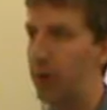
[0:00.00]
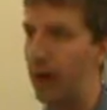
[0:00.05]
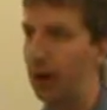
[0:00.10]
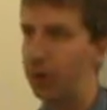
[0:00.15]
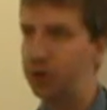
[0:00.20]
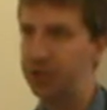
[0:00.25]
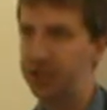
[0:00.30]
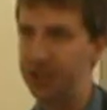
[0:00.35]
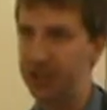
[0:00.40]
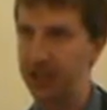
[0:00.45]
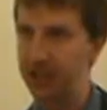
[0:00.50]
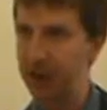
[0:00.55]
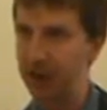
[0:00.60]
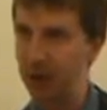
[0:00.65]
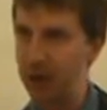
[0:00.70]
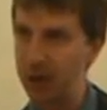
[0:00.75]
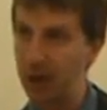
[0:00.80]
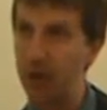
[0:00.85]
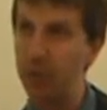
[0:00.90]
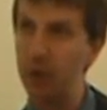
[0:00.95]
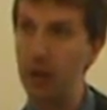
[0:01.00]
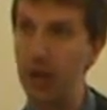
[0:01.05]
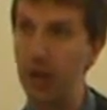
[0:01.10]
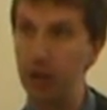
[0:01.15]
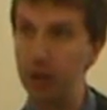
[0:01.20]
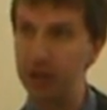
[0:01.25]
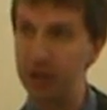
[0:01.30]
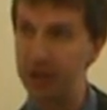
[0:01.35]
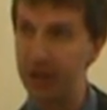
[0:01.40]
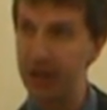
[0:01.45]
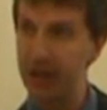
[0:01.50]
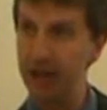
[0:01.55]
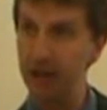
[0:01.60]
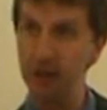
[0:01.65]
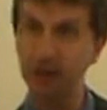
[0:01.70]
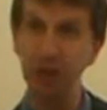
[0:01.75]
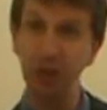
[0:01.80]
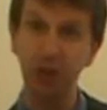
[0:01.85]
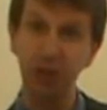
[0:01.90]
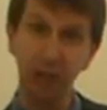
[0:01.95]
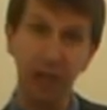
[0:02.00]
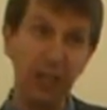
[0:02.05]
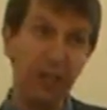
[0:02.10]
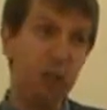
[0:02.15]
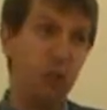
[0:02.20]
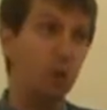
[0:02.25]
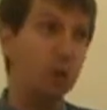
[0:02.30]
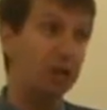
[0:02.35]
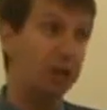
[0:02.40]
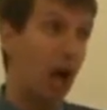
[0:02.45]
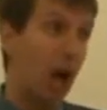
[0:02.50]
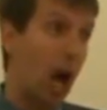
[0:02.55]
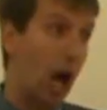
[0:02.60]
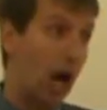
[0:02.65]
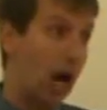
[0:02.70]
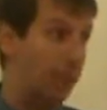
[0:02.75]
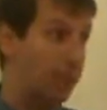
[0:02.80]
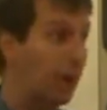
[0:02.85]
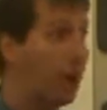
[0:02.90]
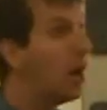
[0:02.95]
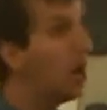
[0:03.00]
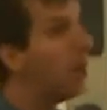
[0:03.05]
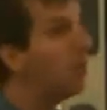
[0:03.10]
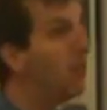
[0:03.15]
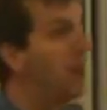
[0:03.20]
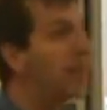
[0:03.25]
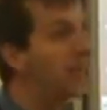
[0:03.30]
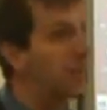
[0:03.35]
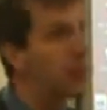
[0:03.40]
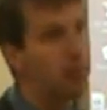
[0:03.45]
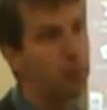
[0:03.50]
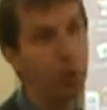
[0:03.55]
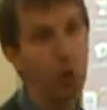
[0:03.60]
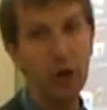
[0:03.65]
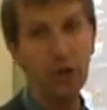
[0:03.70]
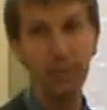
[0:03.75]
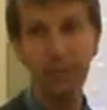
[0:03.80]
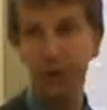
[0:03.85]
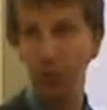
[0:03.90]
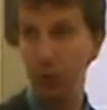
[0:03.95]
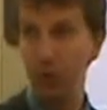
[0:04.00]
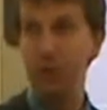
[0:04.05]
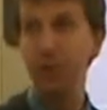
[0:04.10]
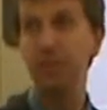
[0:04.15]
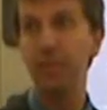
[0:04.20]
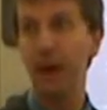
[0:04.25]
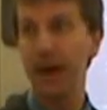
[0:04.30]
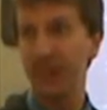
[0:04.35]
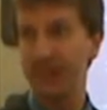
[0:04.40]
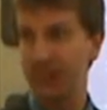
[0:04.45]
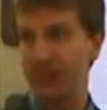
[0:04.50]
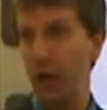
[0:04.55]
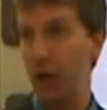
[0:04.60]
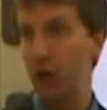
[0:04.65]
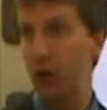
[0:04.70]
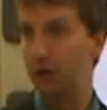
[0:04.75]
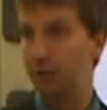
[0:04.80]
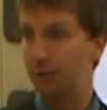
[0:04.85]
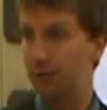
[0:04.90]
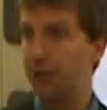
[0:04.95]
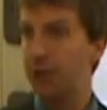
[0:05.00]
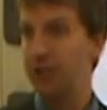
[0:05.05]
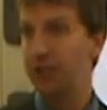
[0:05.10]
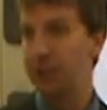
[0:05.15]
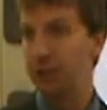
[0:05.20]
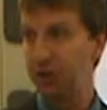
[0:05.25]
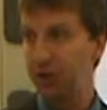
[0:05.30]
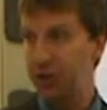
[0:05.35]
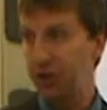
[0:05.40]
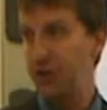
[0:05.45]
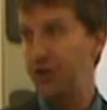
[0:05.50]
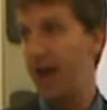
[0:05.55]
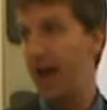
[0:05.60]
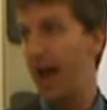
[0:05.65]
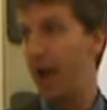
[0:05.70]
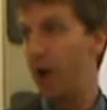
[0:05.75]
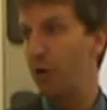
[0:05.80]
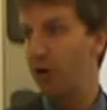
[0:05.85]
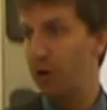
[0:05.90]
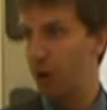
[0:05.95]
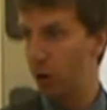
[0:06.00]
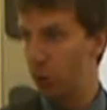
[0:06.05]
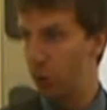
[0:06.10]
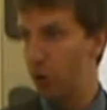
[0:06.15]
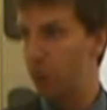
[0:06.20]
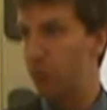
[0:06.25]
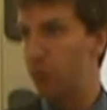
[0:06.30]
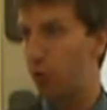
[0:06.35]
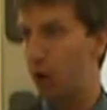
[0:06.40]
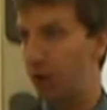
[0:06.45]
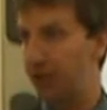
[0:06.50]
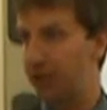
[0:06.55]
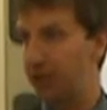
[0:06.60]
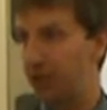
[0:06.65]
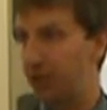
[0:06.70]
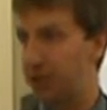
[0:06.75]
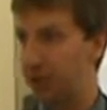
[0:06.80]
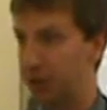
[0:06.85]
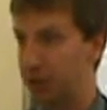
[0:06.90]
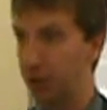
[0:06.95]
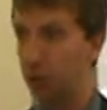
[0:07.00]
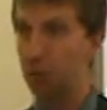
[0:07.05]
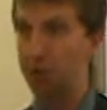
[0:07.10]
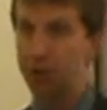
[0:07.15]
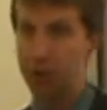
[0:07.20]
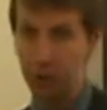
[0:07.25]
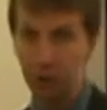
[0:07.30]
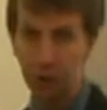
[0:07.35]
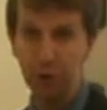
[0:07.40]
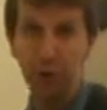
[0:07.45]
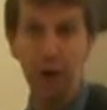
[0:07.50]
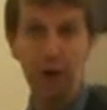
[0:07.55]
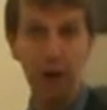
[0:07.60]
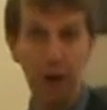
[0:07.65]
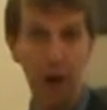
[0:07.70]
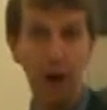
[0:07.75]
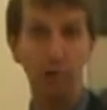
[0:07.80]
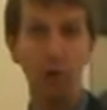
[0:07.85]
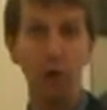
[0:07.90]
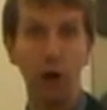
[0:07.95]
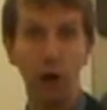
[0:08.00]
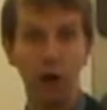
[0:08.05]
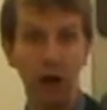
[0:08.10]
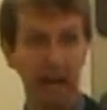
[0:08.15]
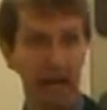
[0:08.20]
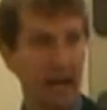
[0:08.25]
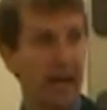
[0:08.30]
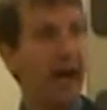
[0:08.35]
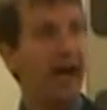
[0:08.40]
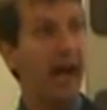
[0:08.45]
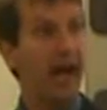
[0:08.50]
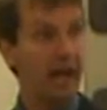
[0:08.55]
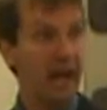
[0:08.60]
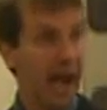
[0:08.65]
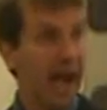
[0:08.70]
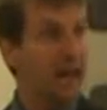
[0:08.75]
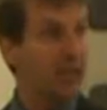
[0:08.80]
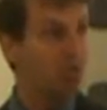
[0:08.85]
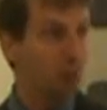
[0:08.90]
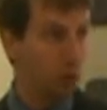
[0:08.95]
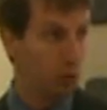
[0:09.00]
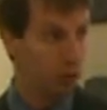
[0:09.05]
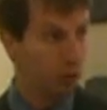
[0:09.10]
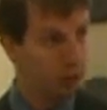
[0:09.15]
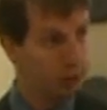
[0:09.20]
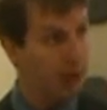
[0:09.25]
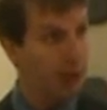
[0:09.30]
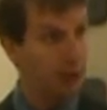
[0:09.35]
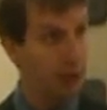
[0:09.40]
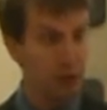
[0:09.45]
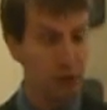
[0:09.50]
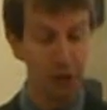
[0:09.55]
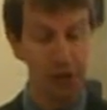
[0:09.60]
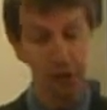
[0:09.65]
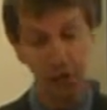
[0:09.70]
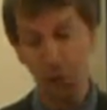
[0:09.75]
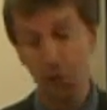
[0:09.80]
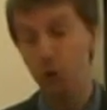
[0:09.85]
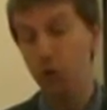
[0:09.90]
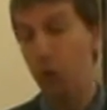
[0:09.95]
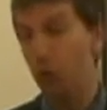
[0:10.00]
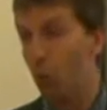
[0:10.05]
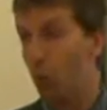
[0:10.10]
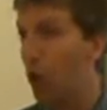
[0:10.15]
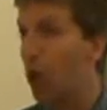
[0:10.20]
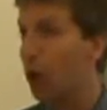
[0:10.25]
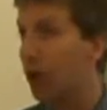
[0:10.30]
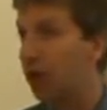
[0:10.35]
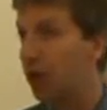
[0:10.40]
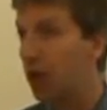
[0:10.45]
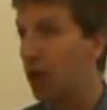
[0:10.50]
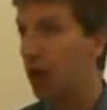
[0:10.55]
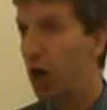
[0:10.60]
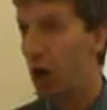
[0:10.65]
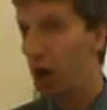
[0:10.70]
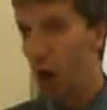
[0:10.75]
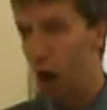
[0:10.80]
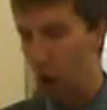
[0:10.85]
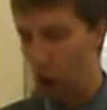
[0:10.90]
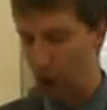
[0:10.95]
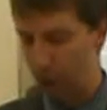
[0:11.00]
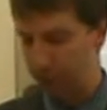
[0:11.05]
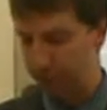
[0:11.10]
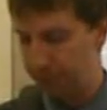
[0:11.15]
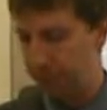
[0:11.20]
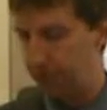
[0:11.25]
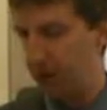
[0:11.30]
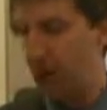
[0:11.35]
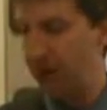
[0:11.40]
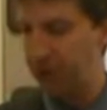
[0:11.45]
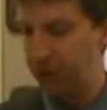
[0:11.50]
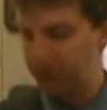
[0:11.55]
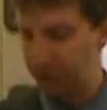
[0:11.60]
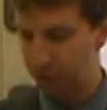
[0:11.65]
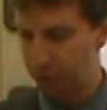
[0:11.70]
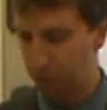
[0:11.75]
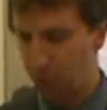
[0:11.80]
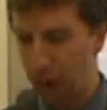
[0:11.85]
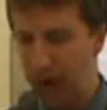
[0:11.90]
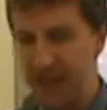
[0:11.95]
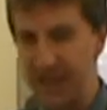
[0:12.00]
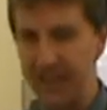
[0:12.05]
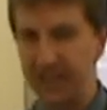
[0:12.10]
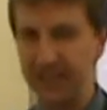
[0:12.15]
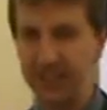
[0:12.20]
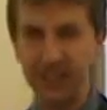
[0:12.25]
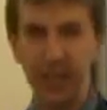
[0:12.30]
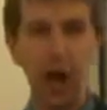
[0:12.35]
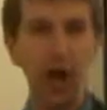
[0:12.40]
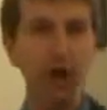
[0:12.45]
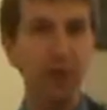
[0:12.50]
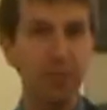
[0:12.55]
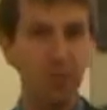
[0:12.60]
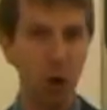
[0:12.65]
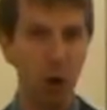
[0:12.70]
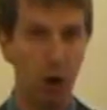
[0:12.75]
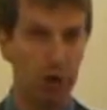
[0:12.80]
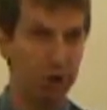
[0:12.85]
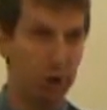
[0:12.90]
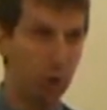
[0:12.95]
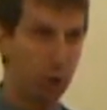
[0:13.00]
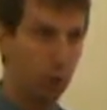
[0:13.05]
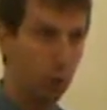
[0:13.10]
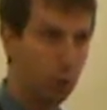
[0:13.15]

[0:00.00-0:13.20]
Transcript: hours here, a couple hours there, to schedule time, make an appointment with myself, to sit down at a word processor or to go to the library and actually do the work of not just the writing itself, but also the